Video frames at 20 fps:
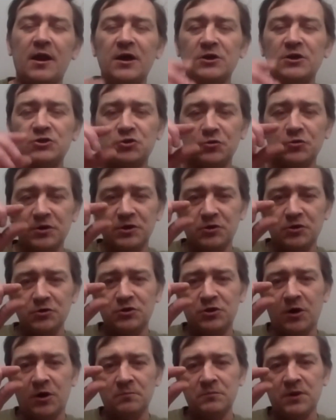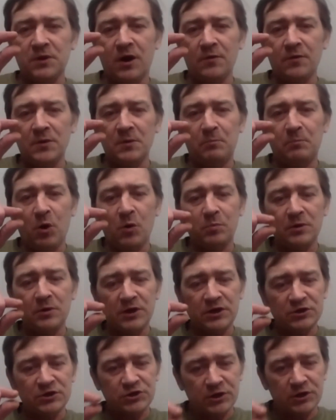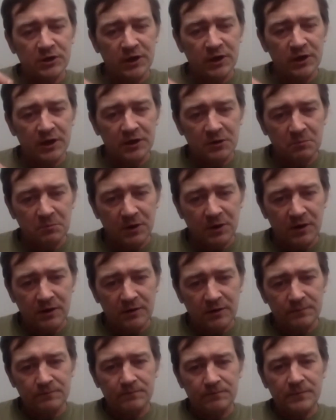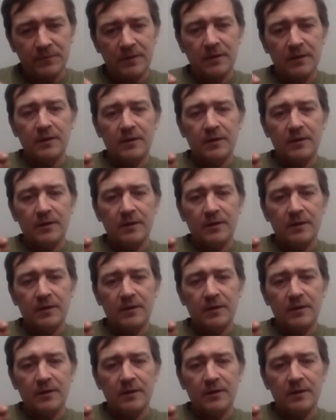so they could dumb down the population a little bit huh.